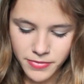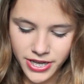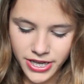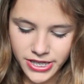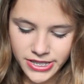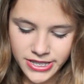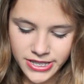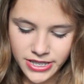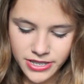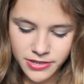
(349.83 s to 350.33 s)

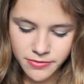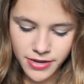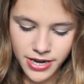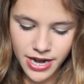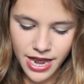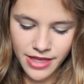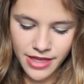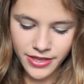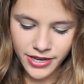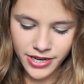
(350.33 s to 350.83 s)
because this
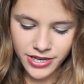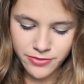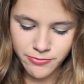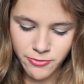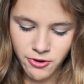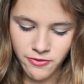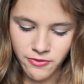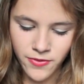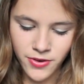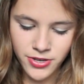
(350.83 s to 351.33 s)
one I think is
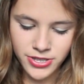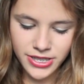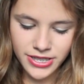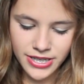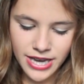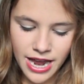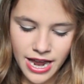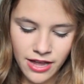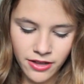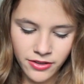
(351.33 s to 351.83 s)
more
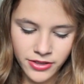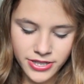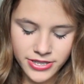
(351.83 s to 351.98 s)
versatile.